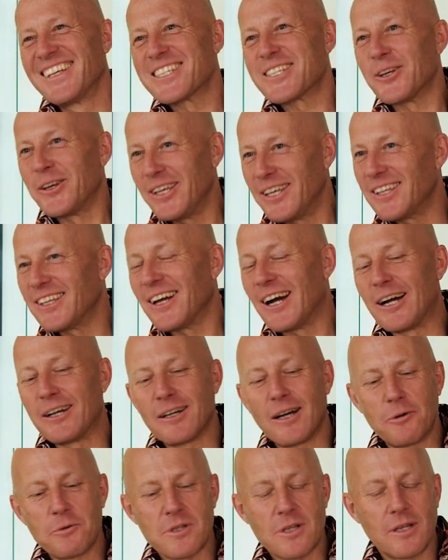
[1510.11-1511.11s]
So he,
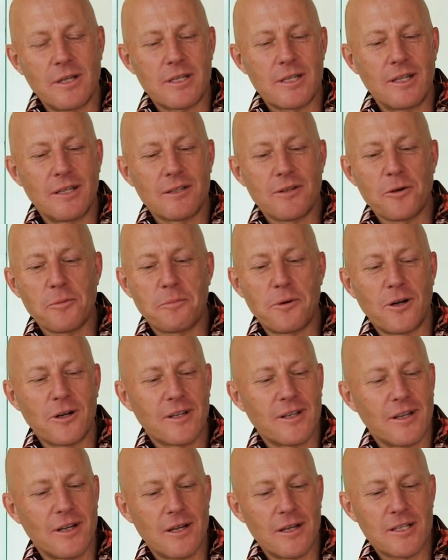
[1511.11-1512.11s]
I, I was listening to a
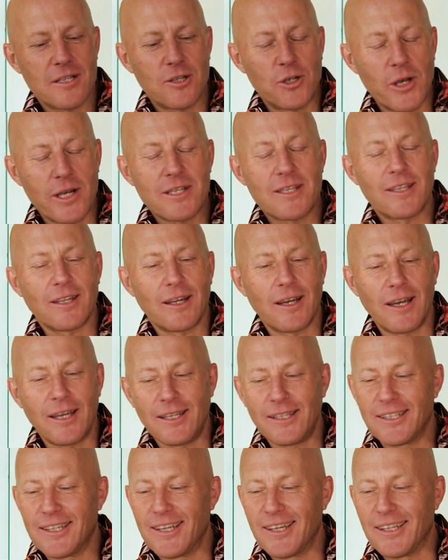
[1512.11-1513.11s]
podcast
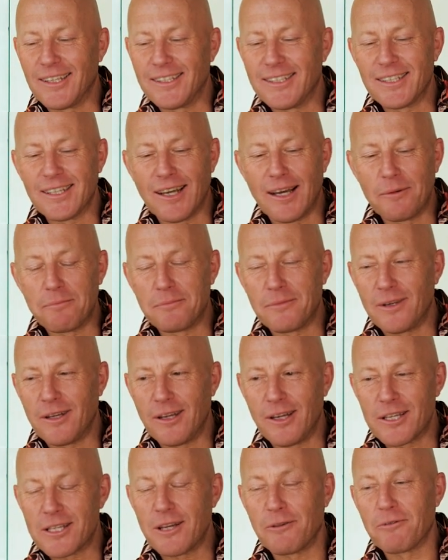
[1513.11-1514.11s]
yesterday, and um,
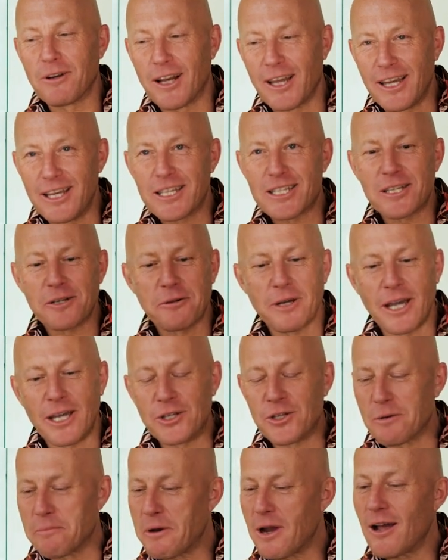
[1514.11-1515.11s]
as it relates to
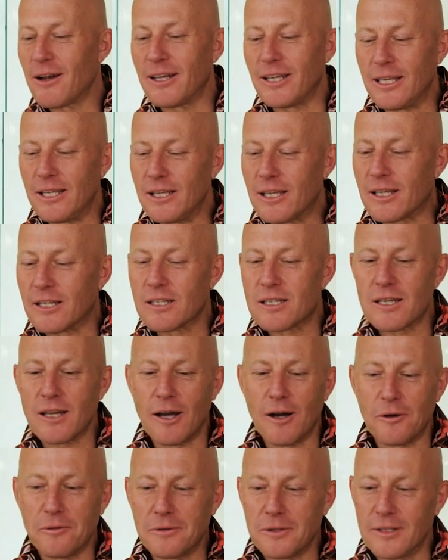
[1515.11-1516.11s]
age, and apparently he can
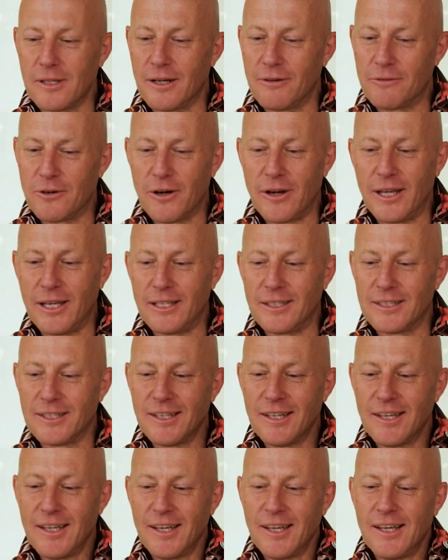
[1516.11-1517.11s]
tell within a very
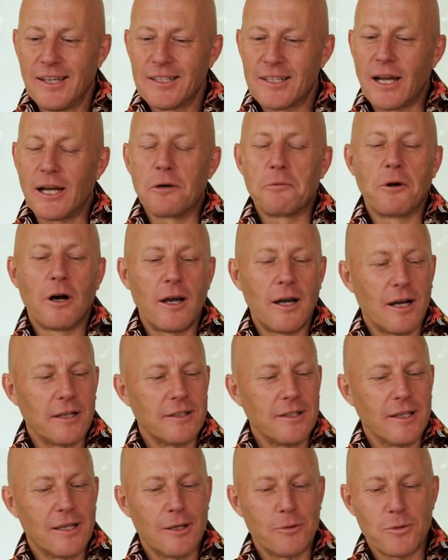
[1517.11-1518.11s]
Dana White, I
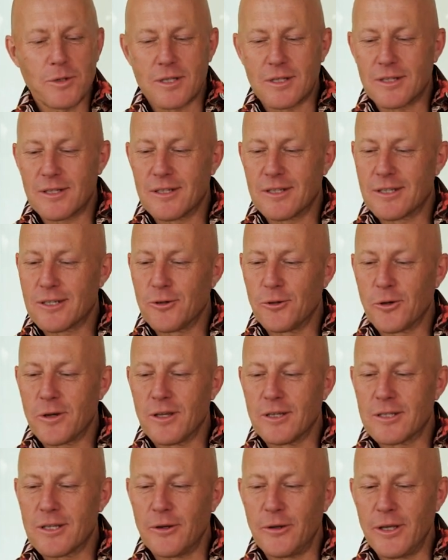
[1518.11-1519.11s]
think he was
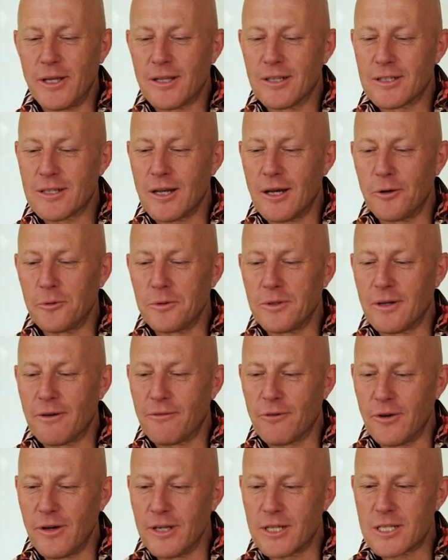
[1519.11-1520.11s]
talking to, he can tell within a
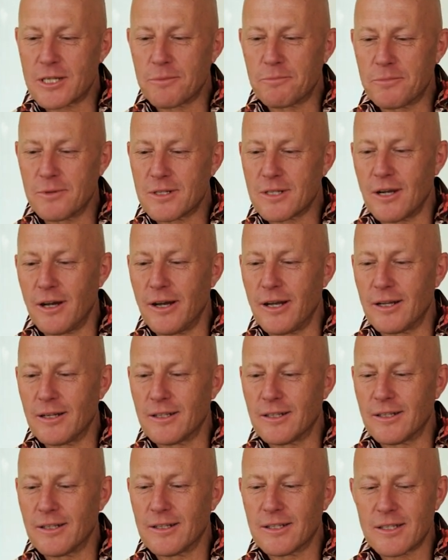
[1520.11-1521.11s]
very tight
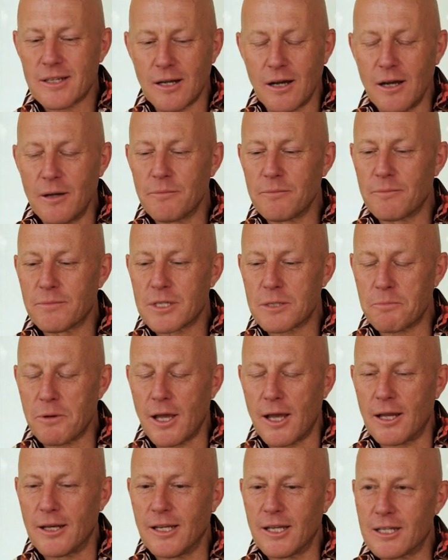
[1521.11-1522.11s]
time
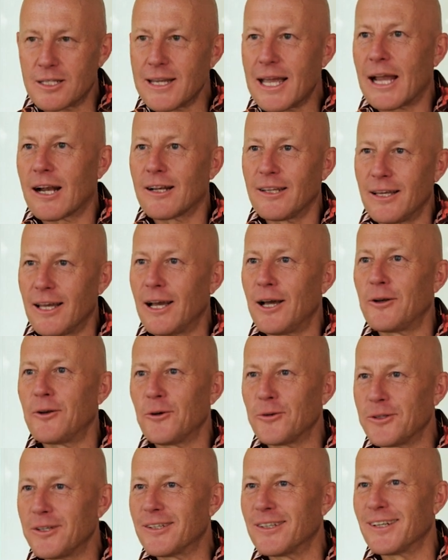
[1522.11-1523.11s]
span exactly how
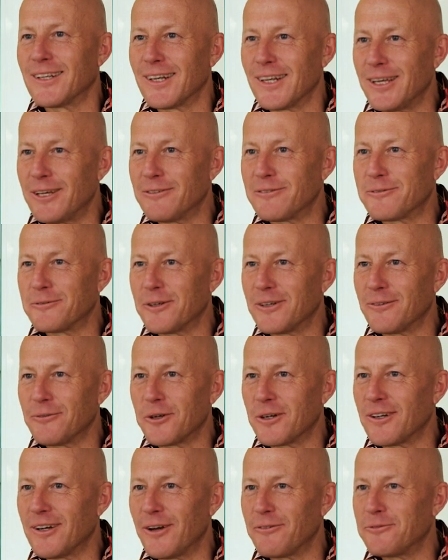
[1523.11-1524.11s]
long you're going to live. What,
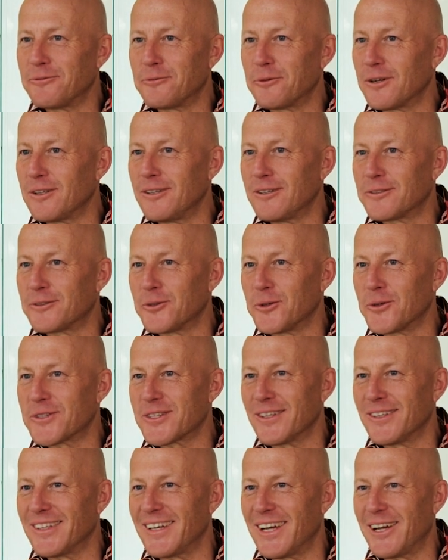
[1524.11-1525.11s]
what, uh, what are your thoughts
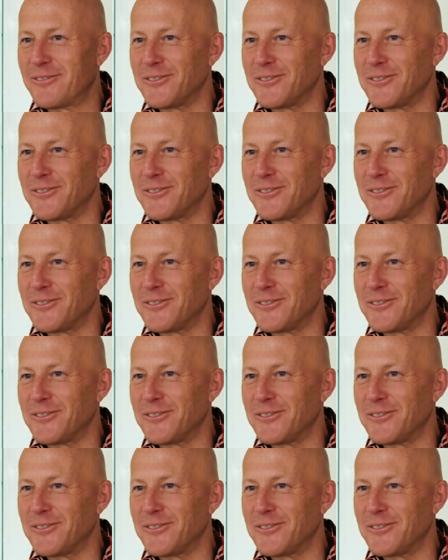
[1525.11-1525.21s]
on that?